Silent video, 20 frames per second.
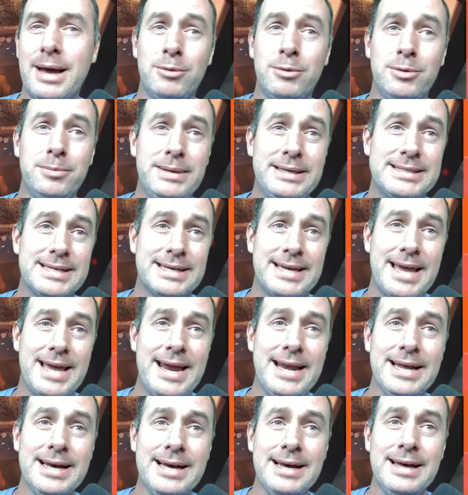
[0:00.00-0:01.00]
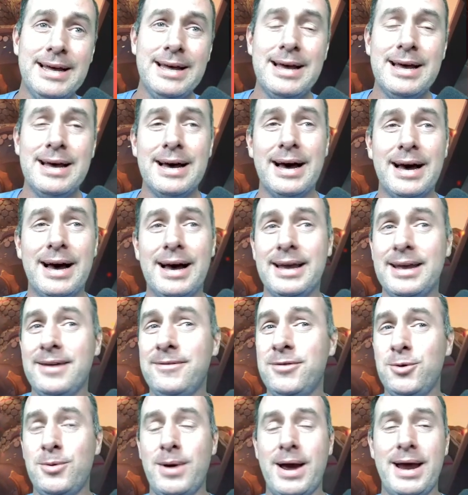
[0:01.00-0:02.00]
but that would be Takeda.
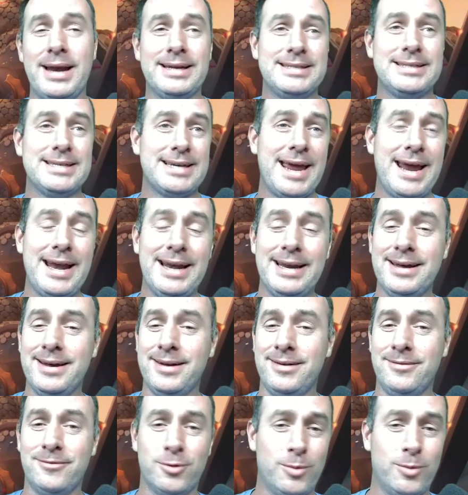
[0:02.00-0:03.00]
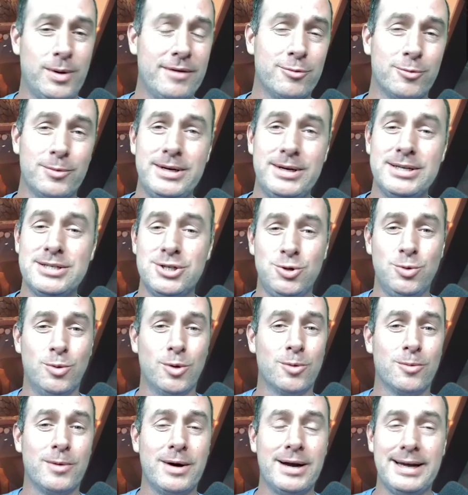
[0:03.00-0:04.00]
If you had a Takeda and for whatever reason you
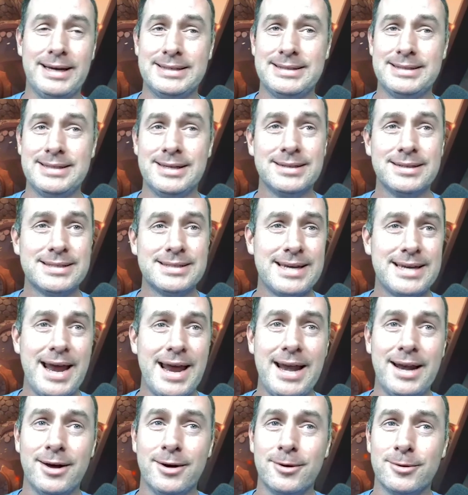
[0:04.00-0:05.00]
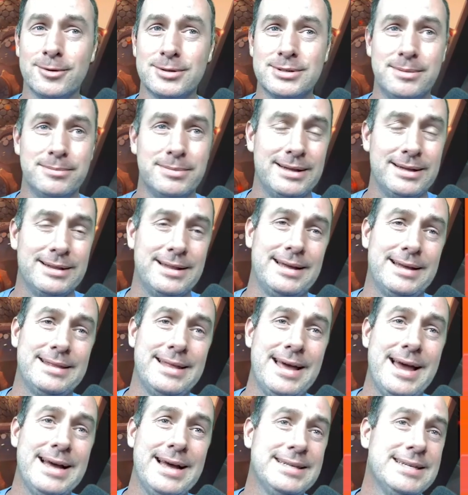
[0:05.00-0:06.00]
weren't running Attila Takeda or something like
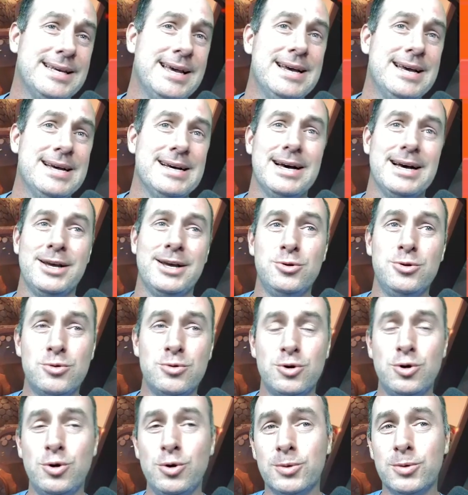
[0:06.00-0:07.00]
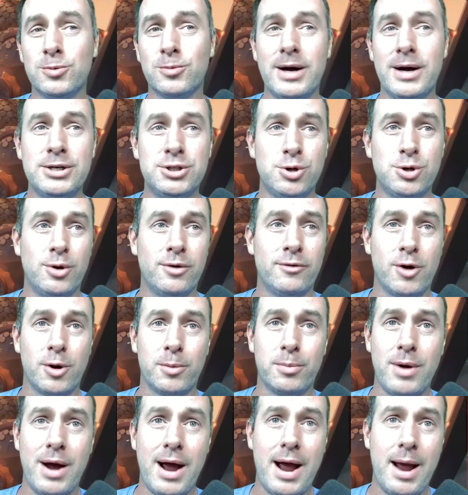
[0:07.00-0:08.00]
that, you could run Joan of
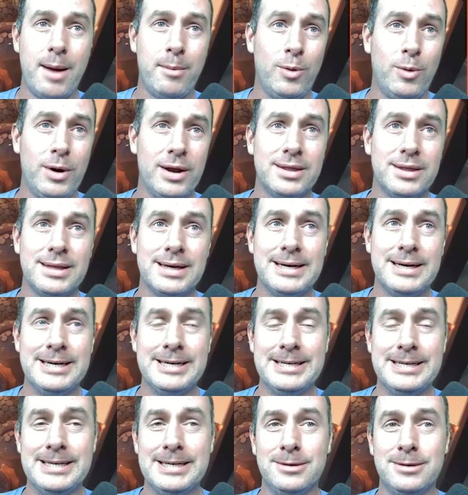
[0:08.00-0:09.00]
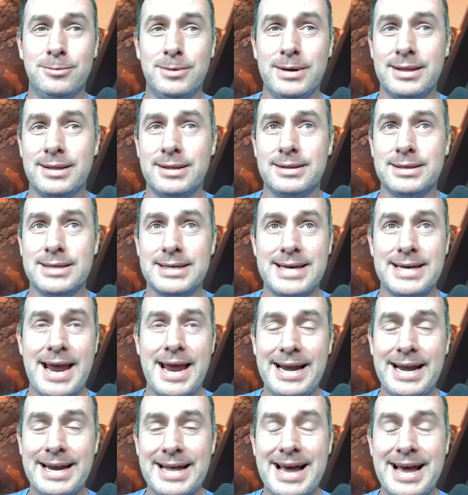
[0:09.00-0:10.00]
Arc Prime with
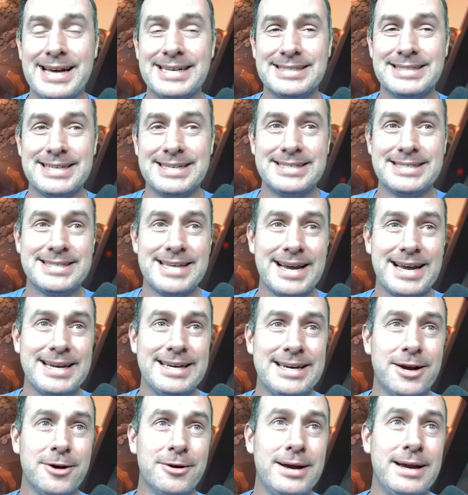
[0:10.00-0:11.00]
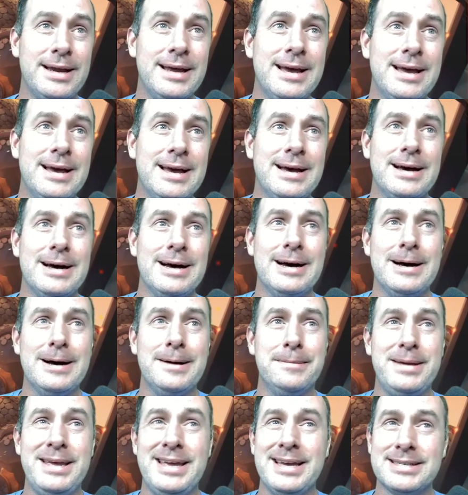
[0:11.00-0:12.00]
Takeda as a secondary.
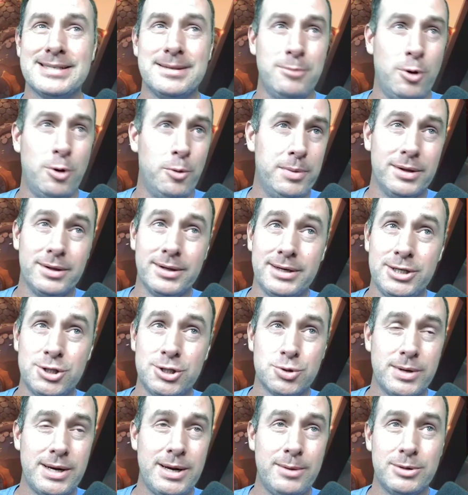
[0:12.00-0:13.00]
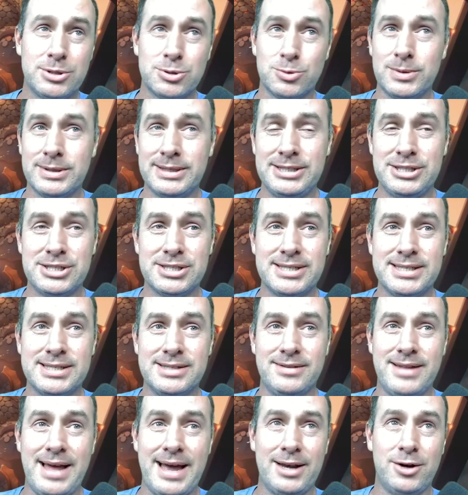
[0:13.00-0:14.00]
He has the mobility tree, which really just
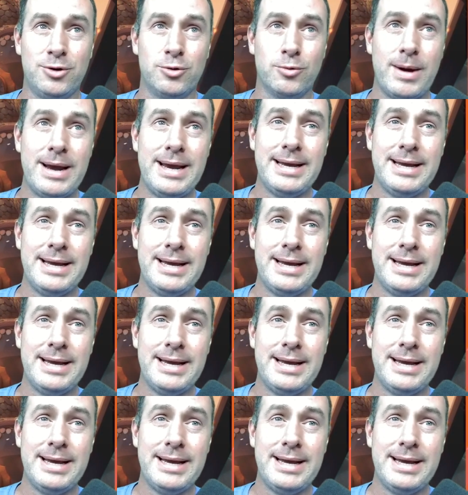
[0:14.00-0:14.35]
isn't that